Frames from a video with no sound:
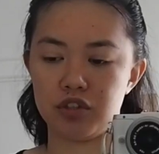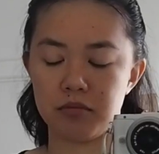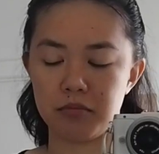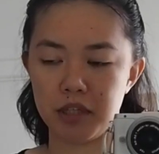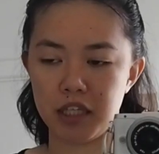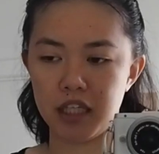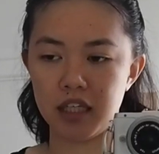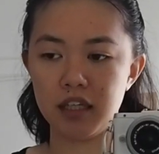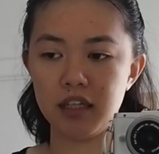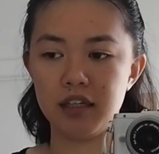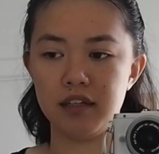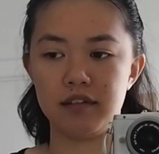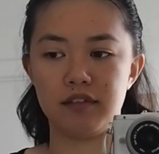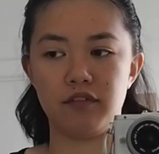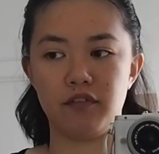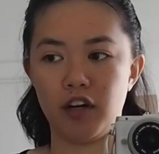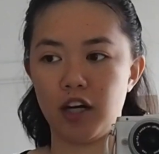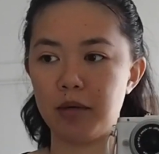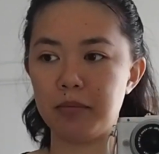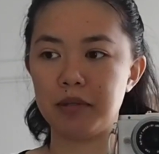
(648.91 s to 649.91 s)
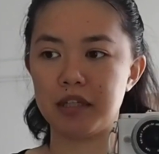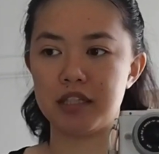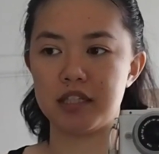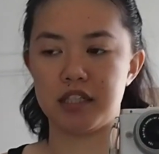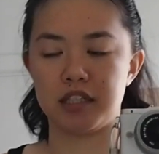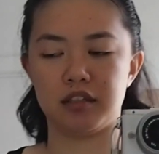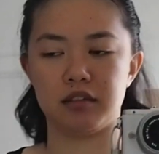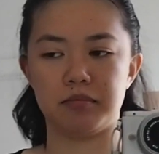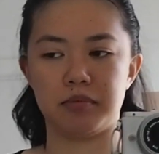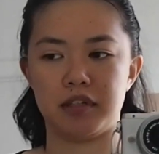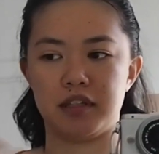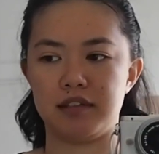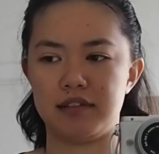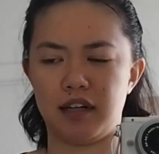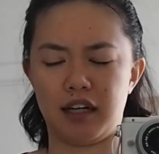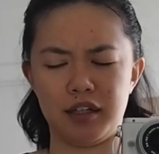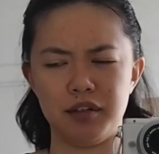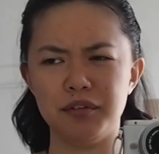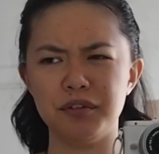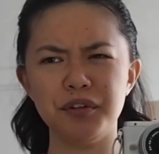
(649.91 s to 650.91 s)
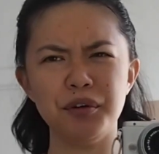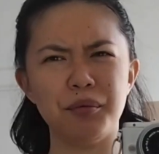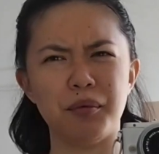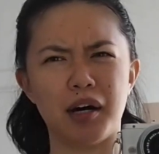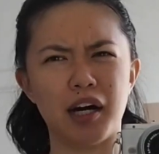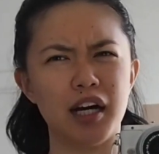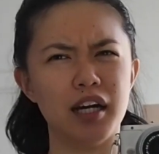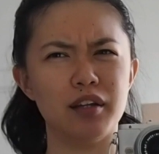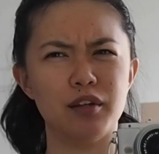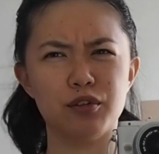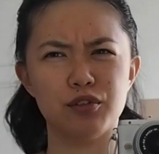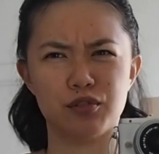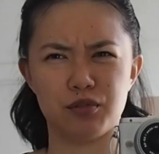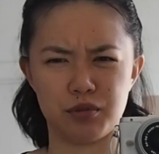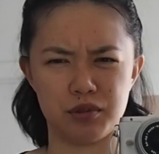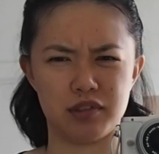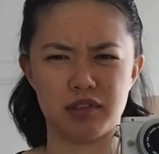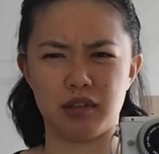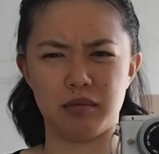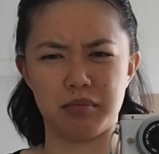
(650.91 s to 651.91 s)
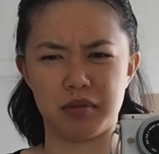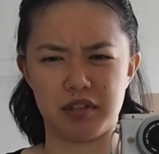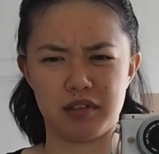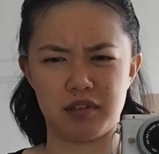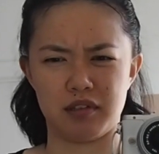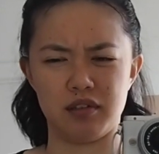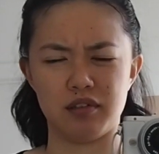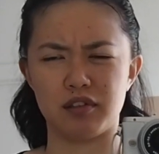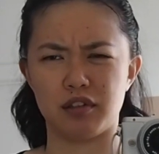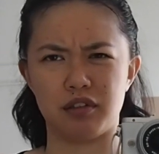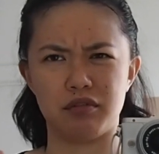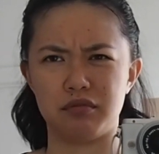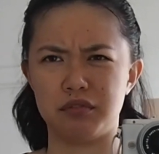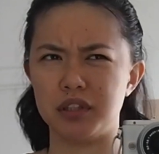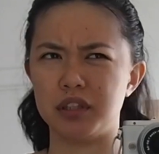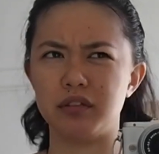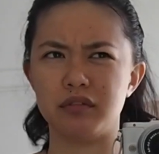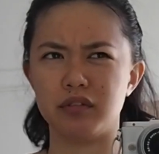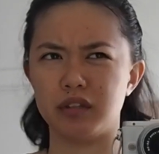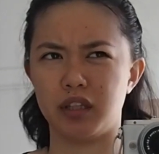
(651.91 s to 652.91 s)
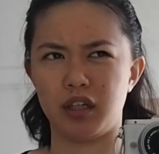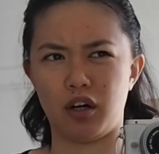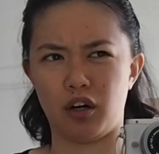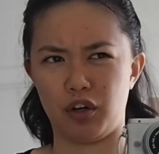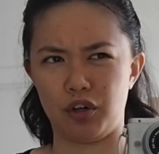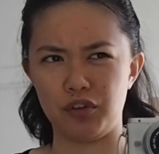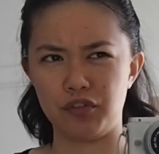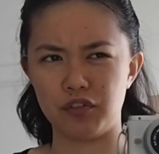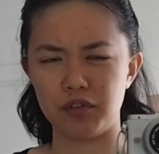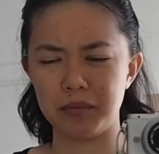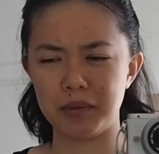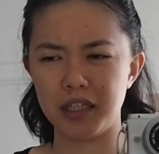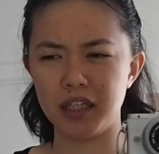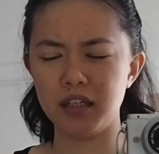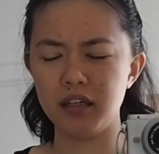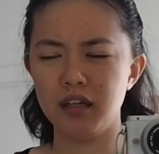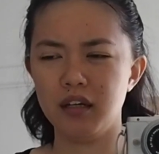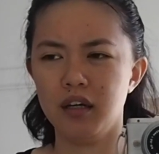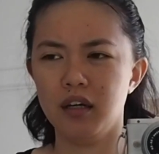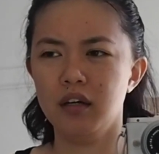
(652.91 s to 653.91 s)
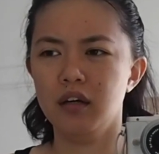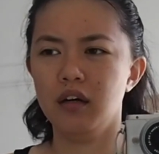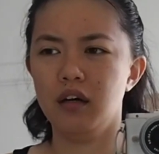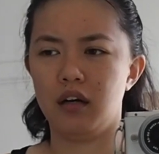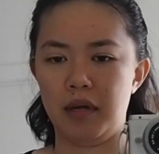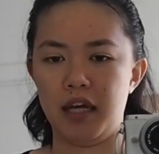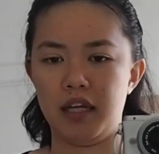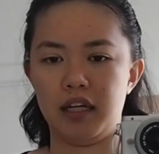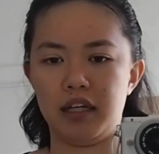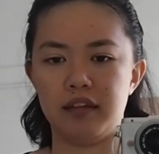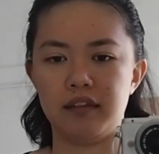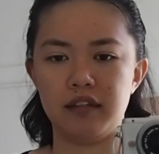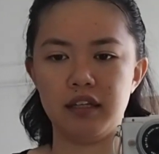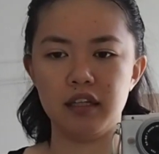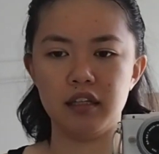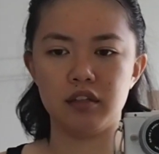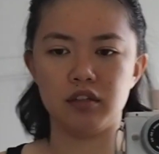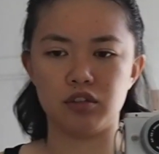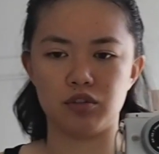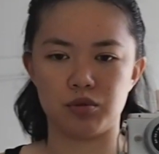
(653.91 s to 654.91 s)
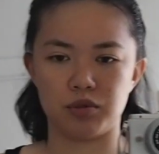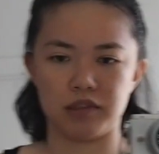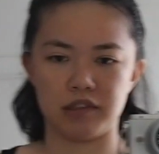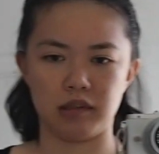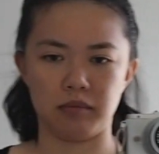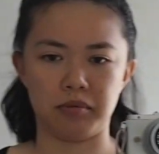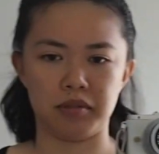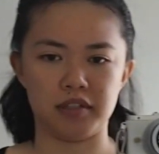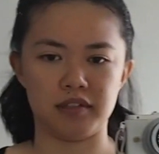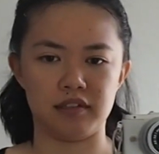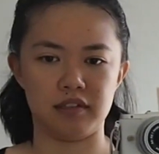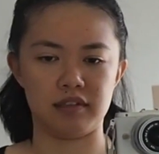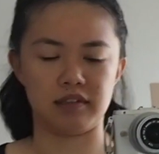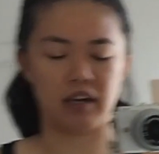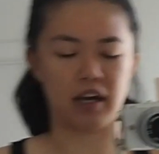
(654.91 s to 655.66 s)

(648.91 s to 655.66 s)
to me is a very big deal because I don't know why those twisting pistons are really, really hard for me. And I think the twisting pistons